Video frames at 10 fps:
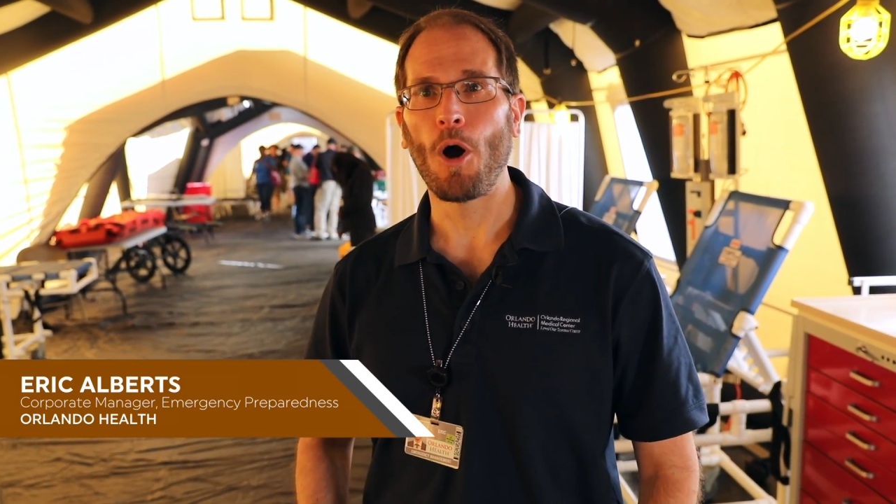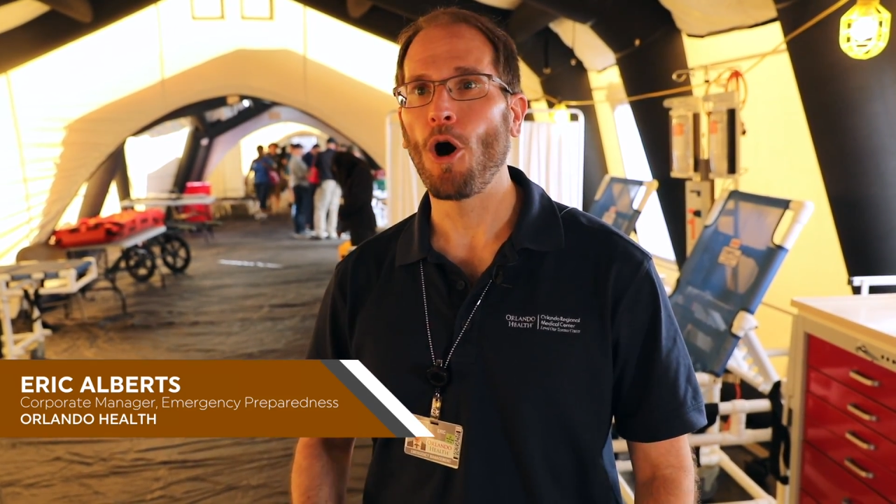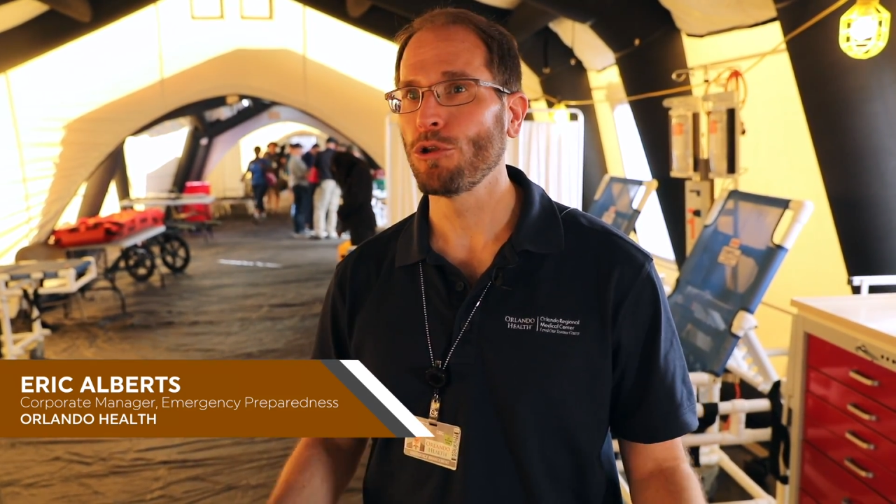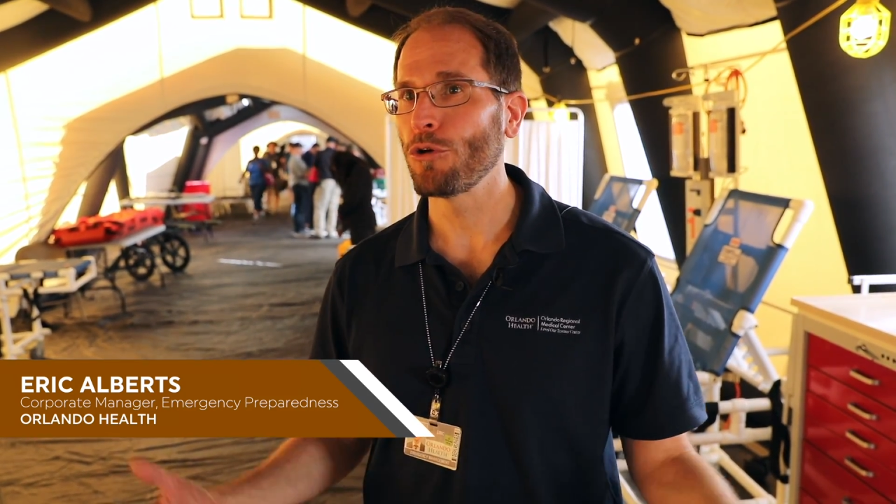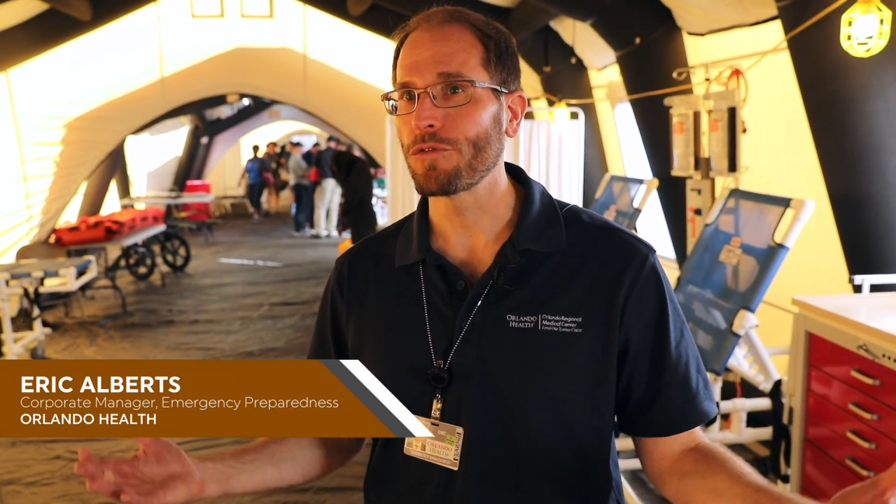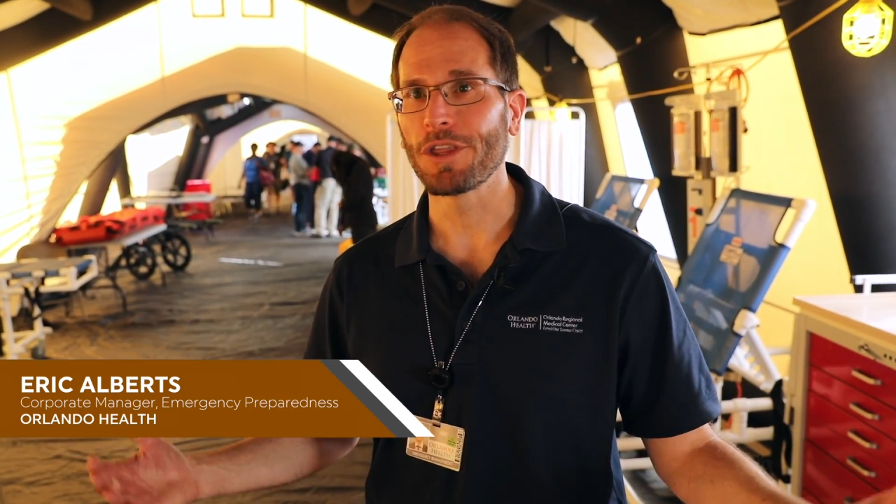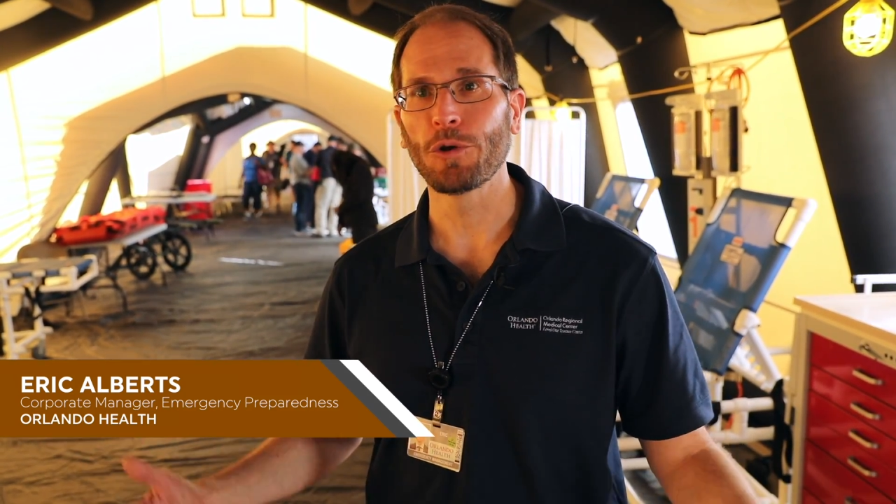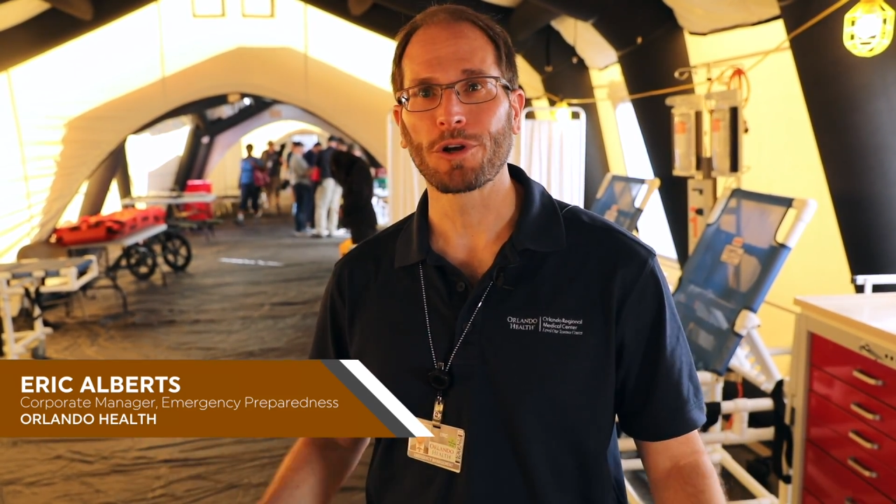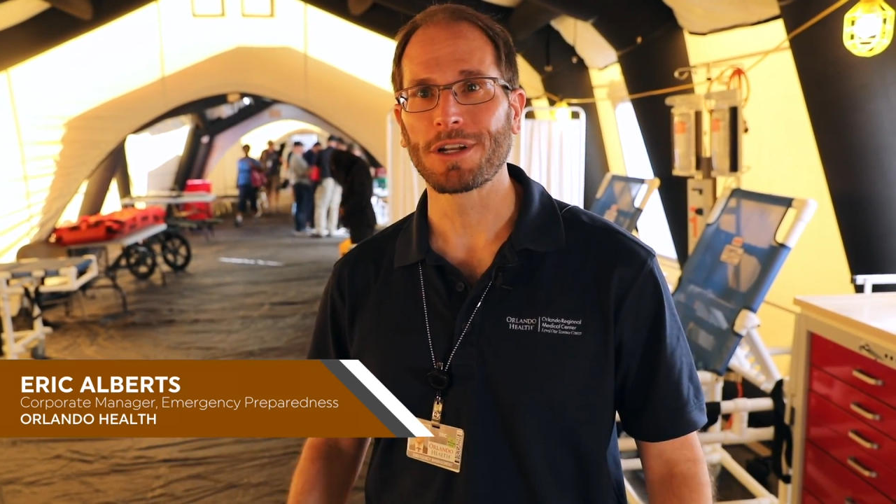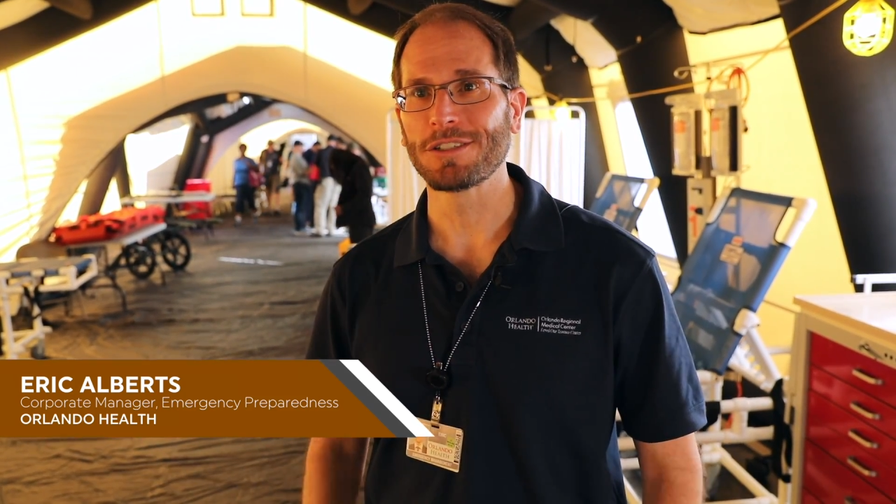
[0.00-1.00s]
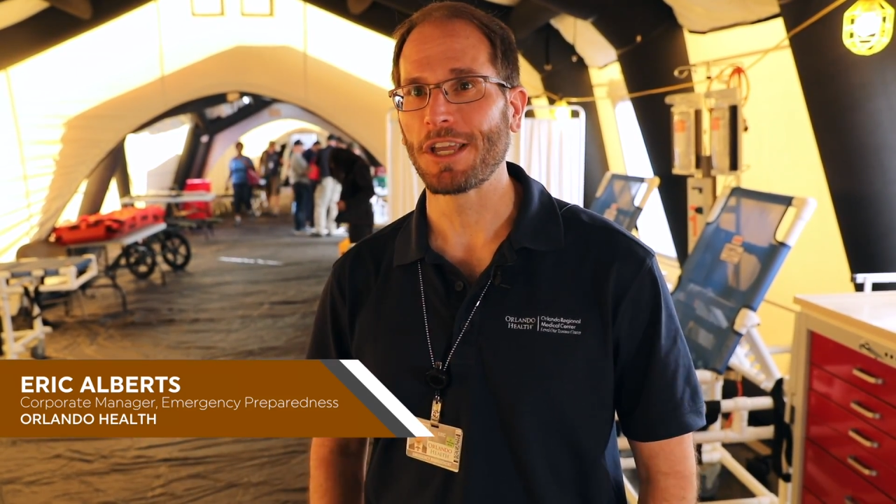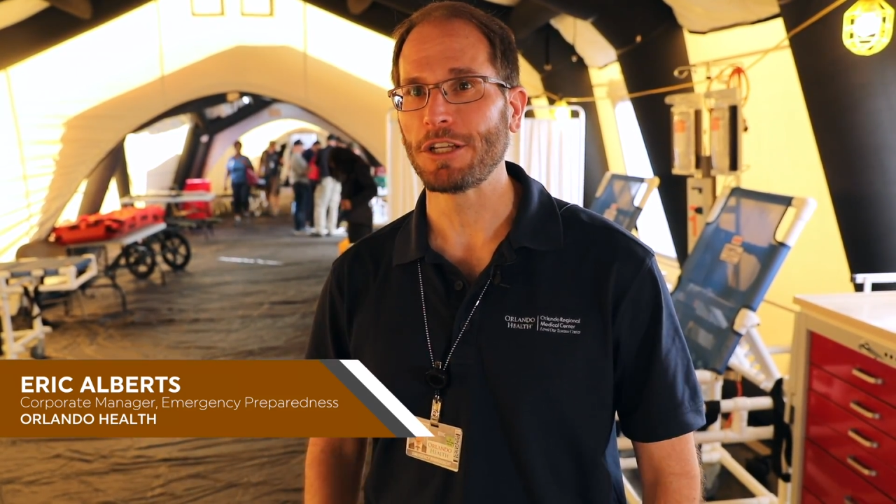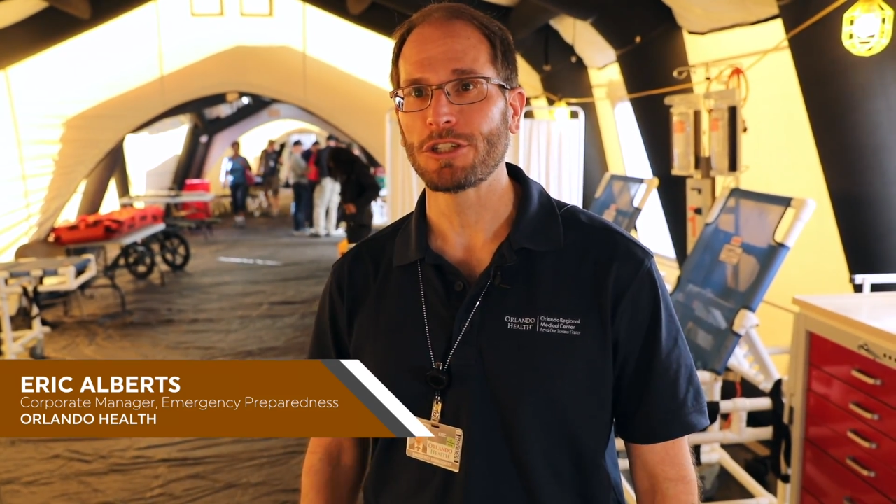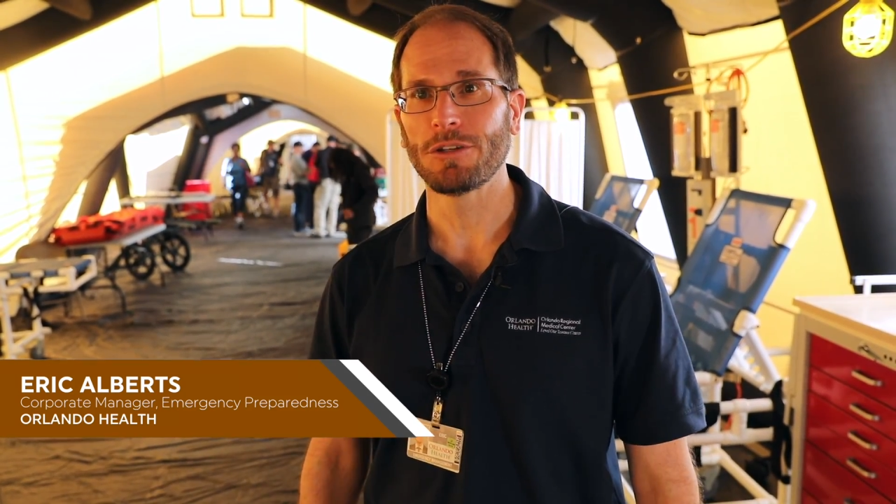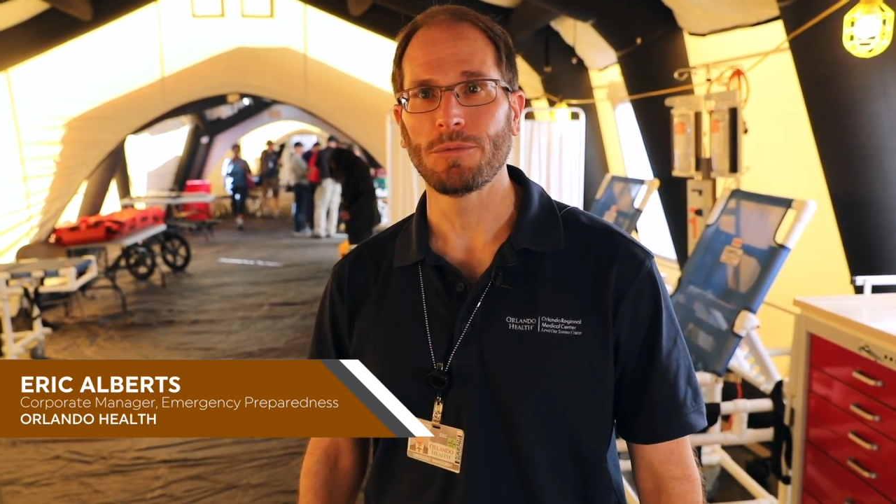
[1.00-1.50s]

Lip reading: all over the organization.